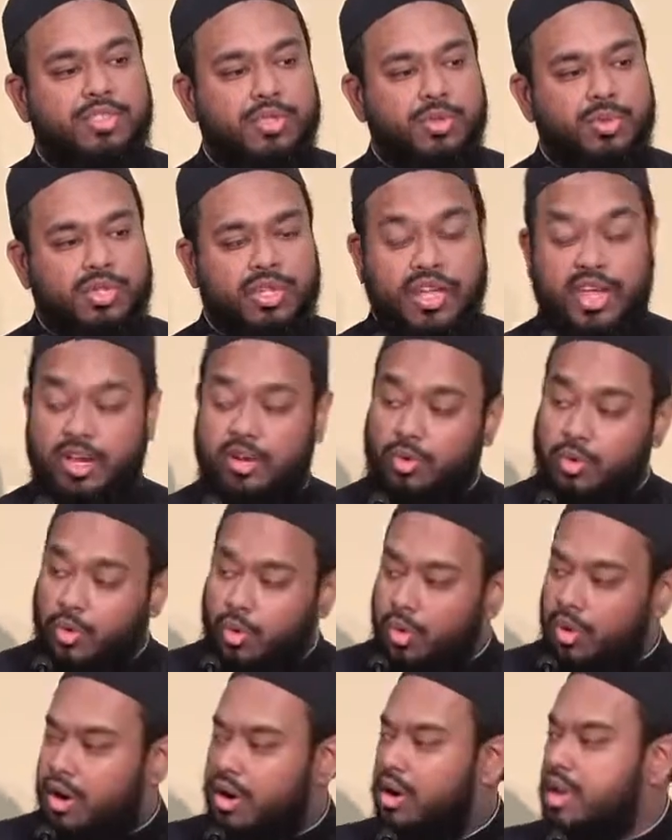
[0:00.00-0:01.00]
too late
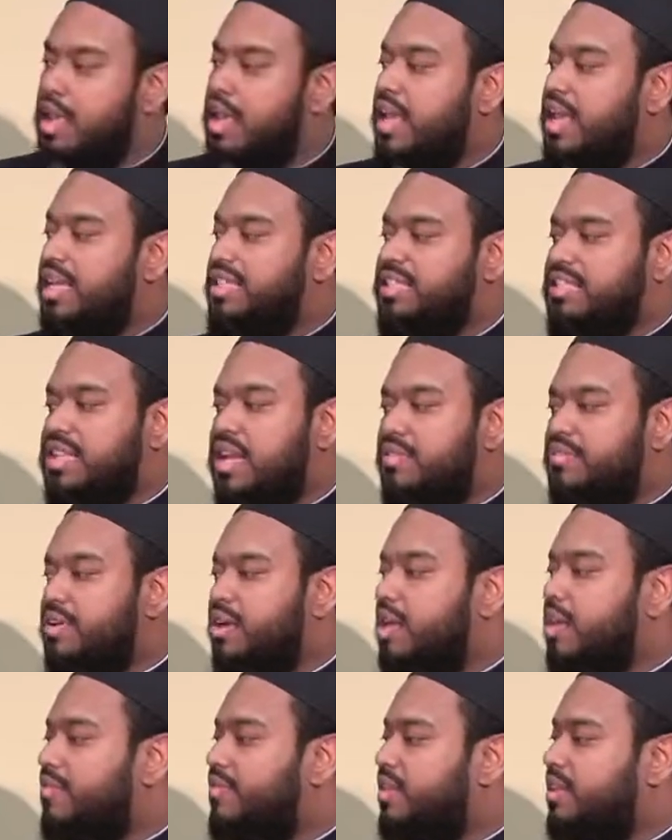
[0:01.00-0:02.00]
or is never
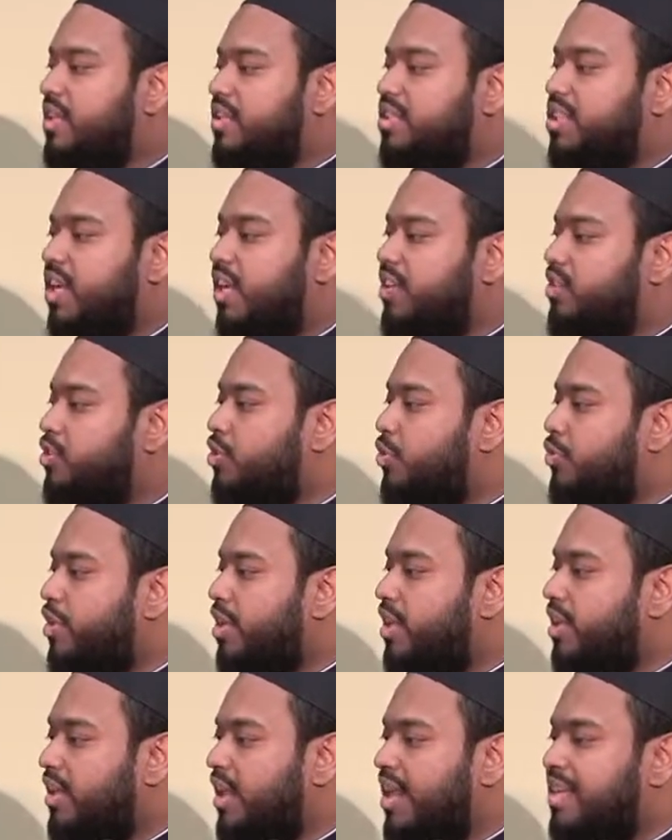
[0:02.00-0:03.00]
given the chance to
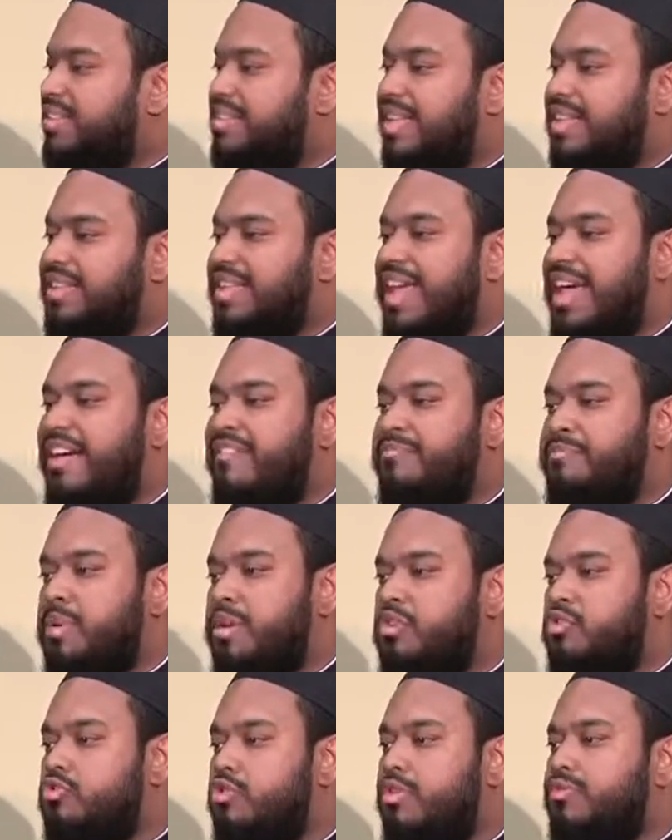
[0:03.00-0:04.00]
realize that they have
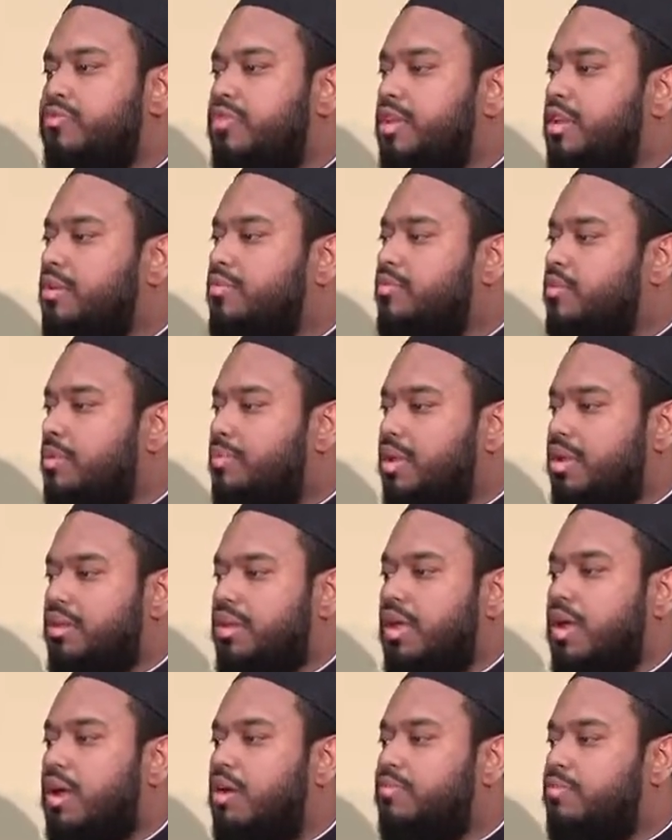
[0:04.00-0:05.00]
been drifting from
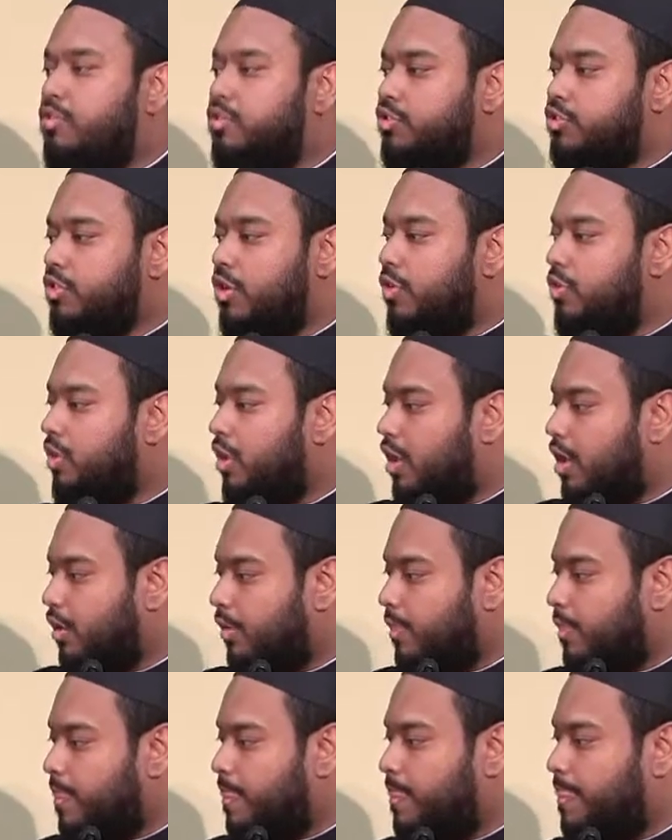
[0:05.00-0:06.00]
Allah for so long?
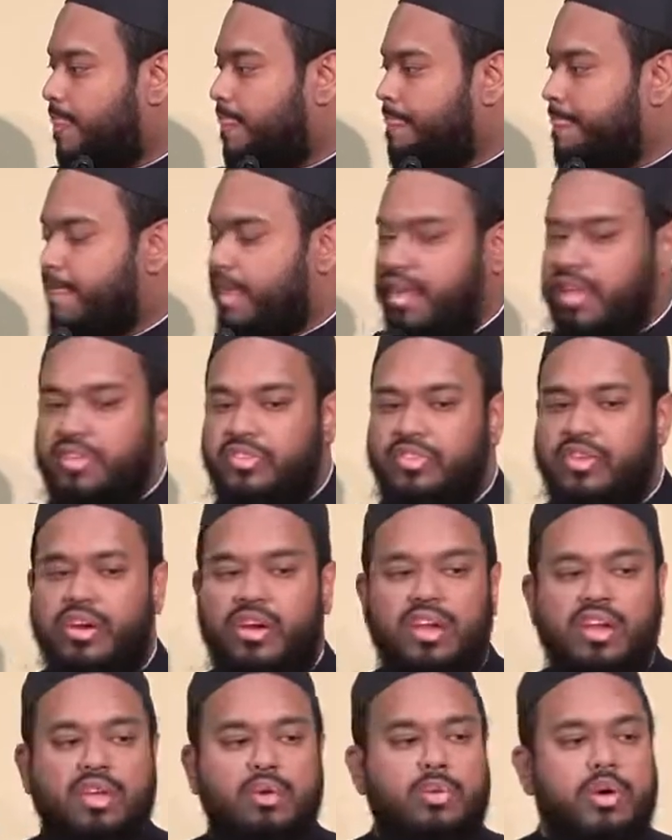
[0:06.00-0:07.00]
Is there
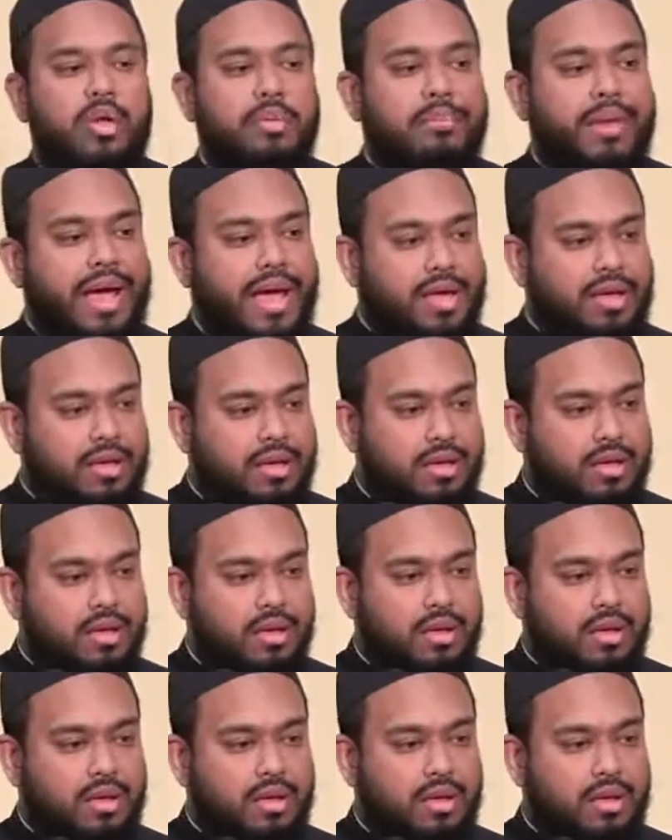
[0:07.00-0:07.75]
any way back?